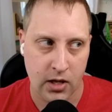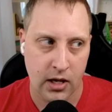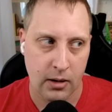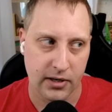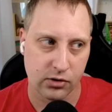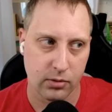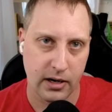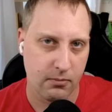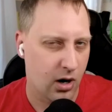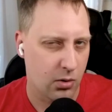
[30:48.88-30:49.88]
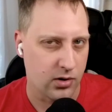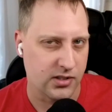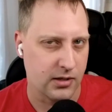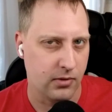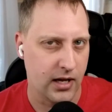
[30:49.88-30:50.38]
but it's all about mowers
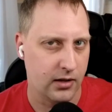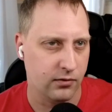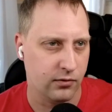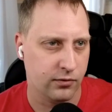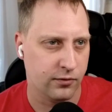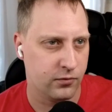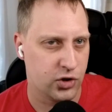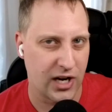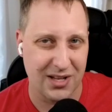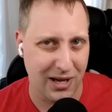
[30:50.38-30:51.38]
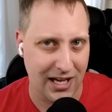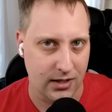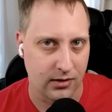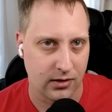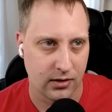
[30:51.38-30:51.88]
and and shiny
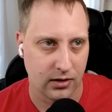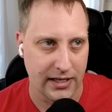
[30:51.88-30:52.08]
paint. Like